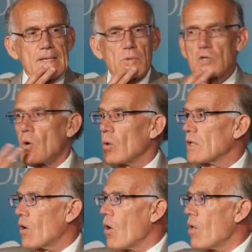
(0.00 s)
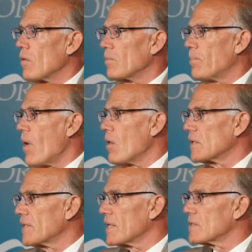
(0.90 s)
We're told that all
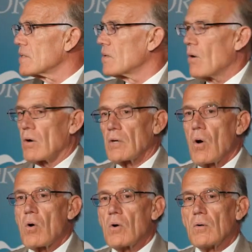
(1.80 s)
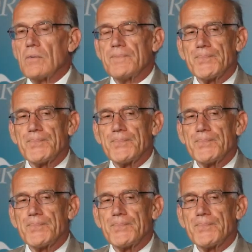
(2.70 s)
politics are local,